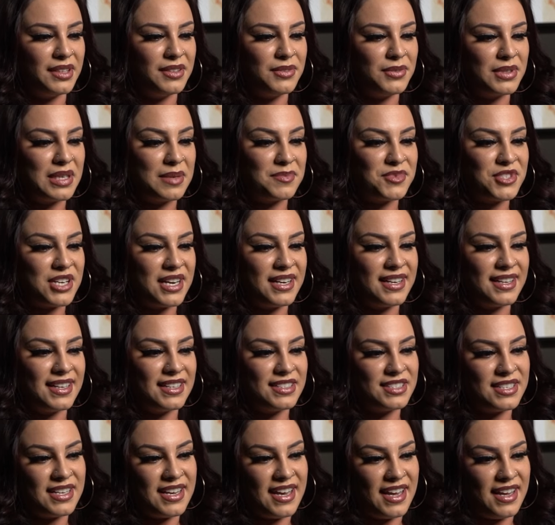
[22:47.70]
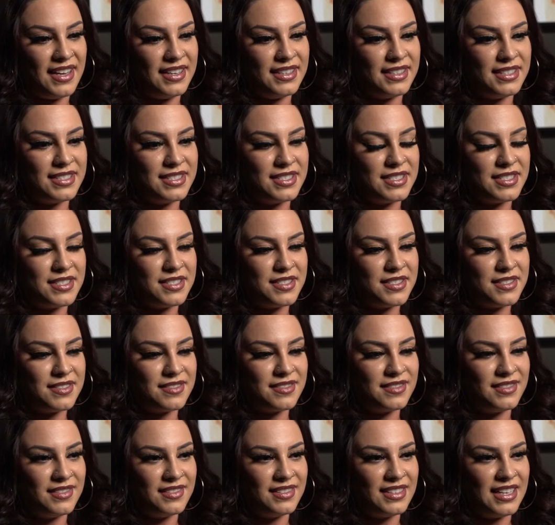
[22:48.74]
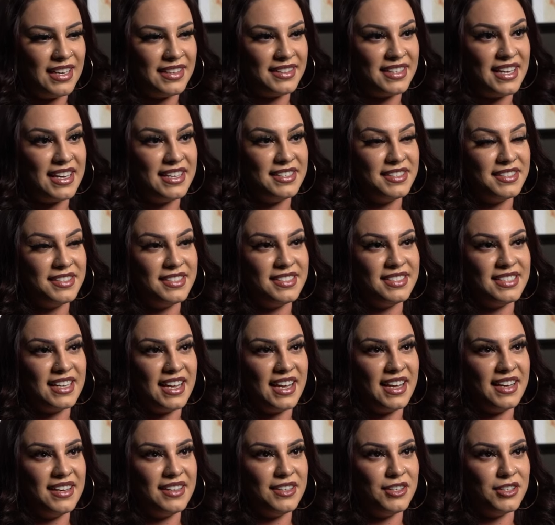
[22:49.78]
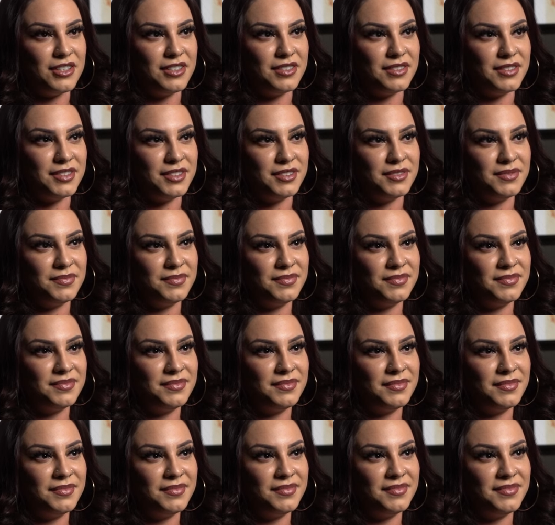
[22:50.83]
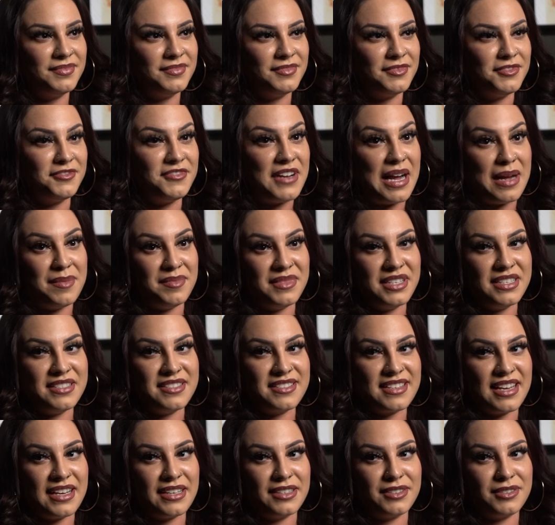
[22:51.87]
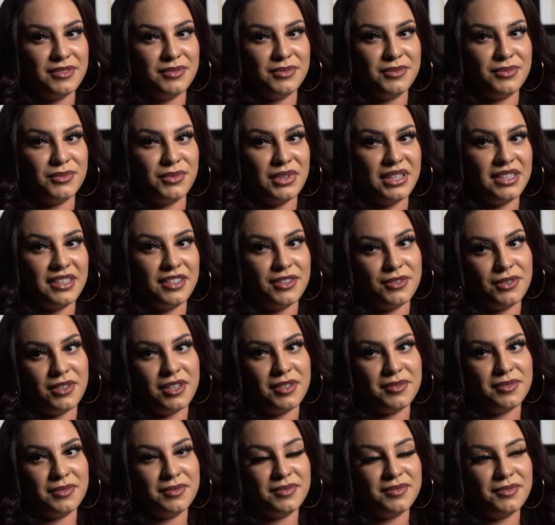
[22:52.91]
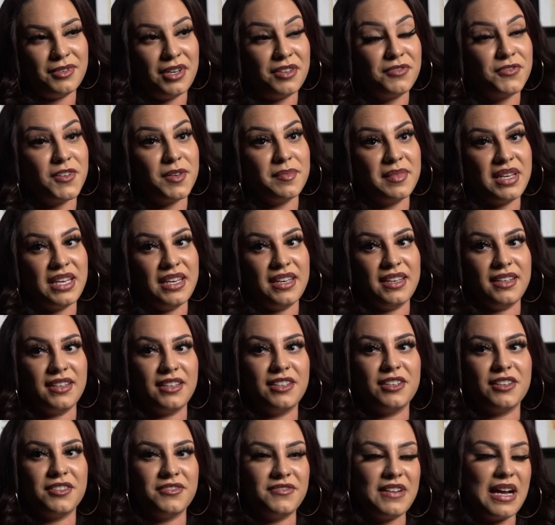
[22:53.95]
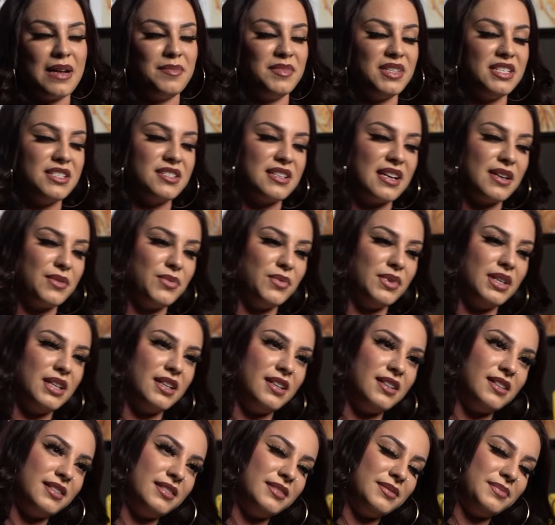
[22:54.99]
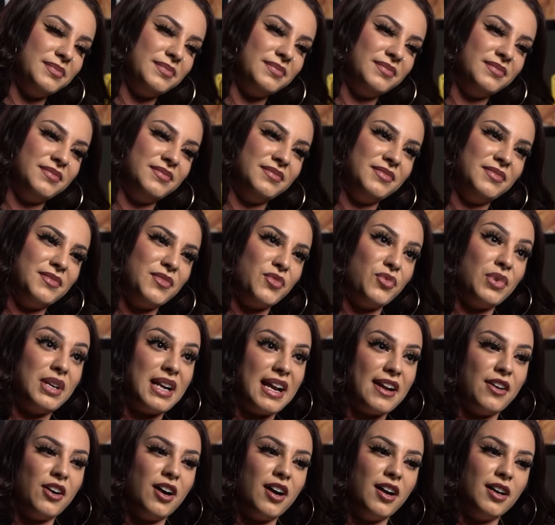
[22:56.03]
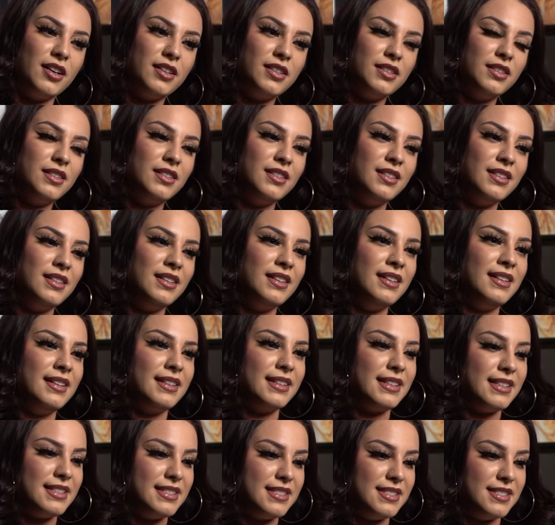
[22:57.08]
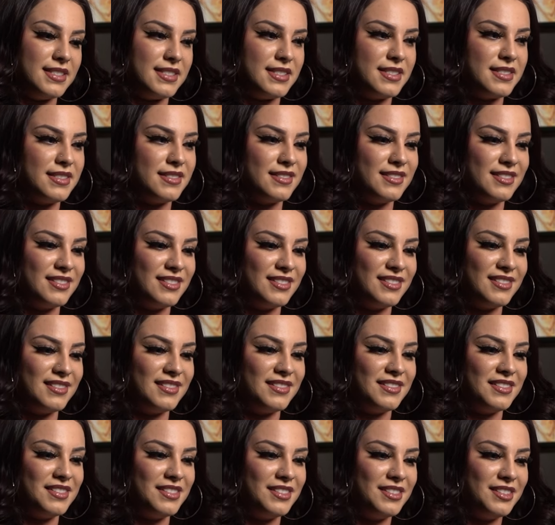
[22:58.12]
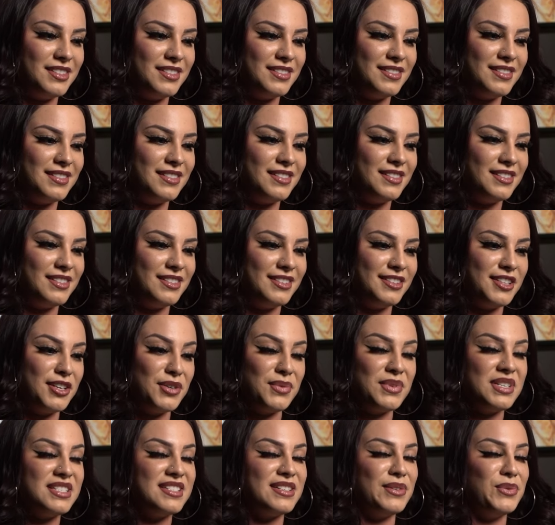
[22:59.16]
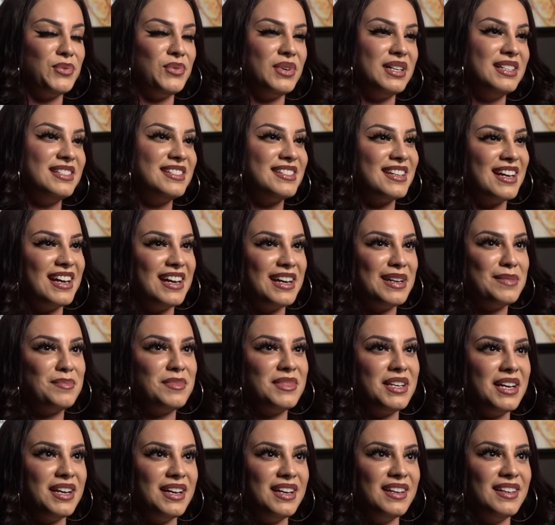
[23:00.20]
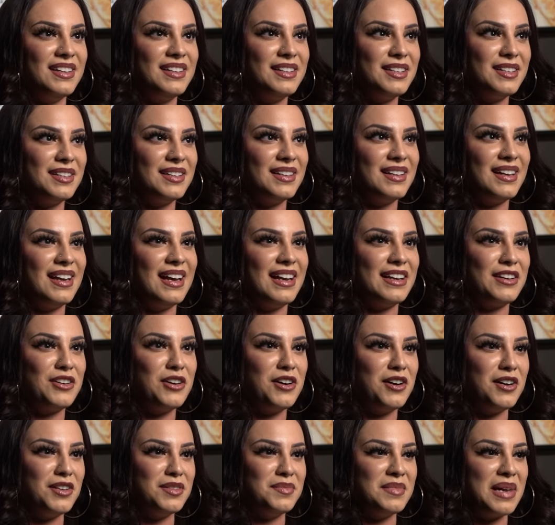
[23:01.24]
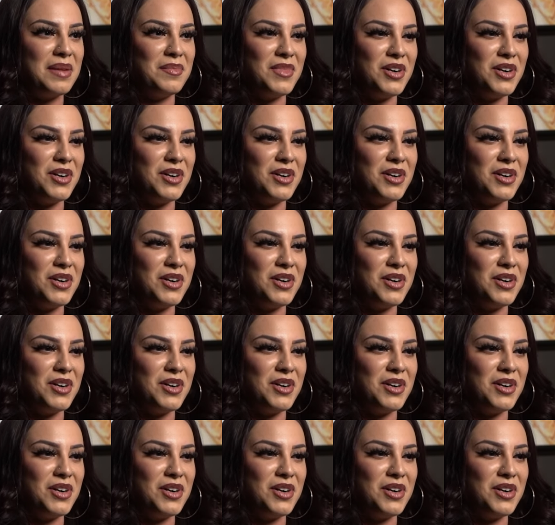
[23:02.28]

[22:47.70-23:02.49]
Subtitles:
what I'm trying to get at is, at the end of the day, your family is like what you all, well, for me, your family is like what I got. Because there wasn't one time that I called my